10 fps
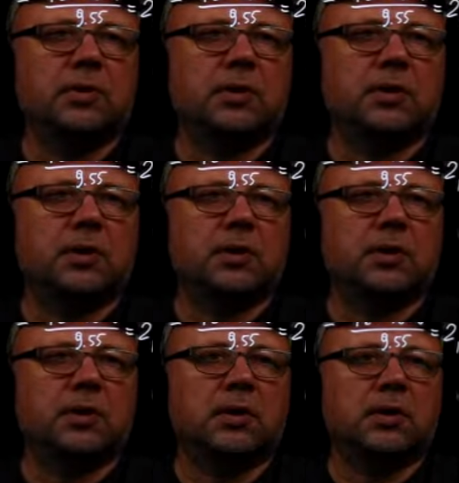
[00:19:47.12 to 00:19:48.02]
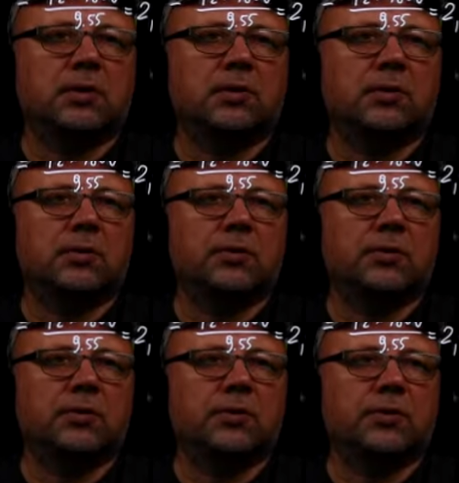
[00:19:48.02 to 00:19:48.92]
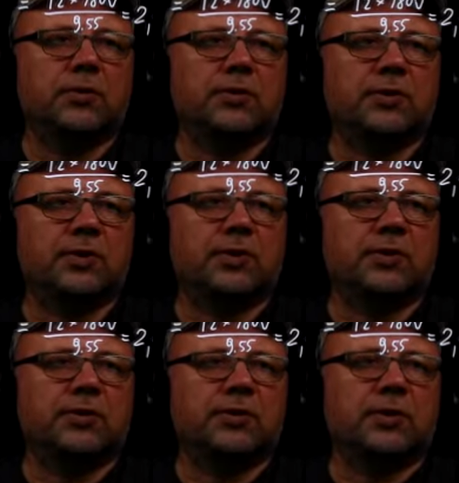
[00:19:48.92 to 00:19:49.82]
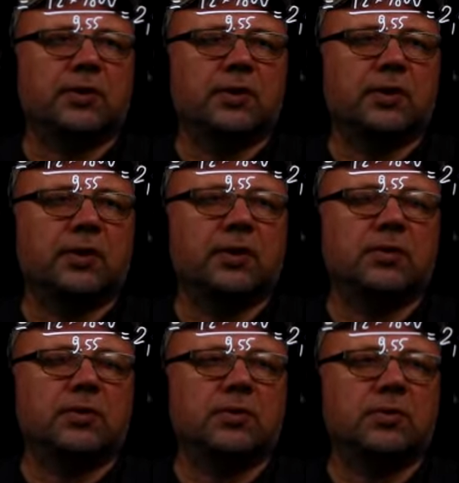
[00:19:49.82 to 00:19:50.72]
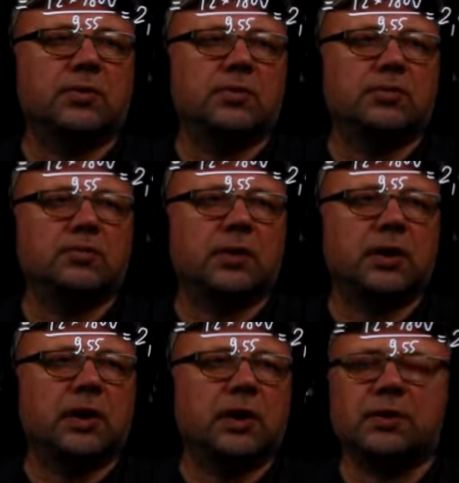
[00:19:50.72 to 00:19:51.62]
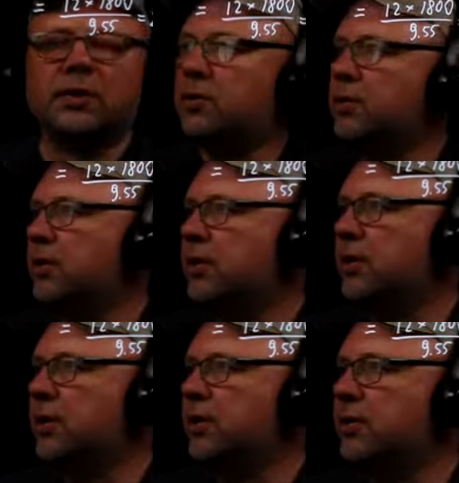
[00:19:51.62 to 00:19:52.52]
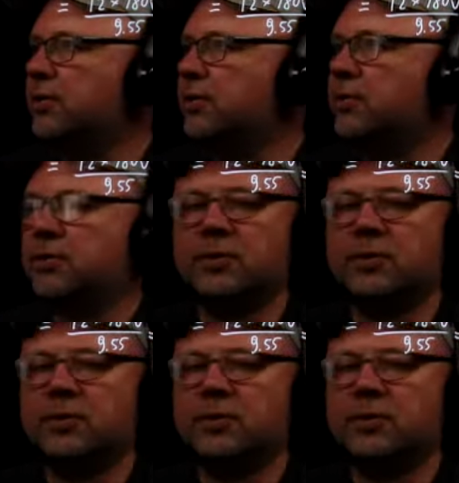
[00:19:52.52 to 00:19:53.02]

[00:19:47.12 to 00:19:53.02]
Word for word: uh, two, six, two, and the unit is